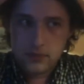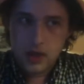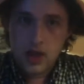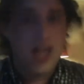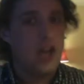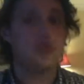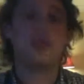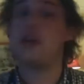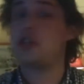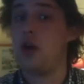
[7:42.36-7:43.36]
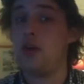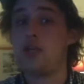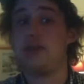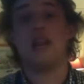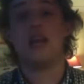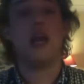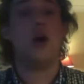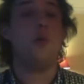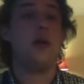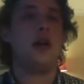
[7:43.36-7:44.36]
It looks kind of childish, but it's a little
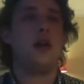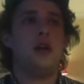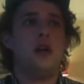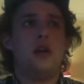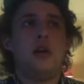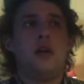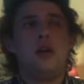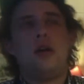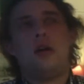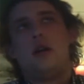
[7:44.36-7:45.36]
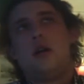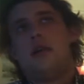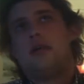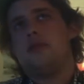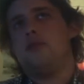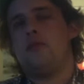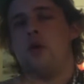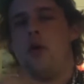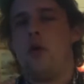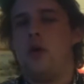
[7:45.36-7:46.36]
bit
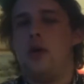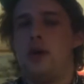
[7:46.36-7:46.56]
more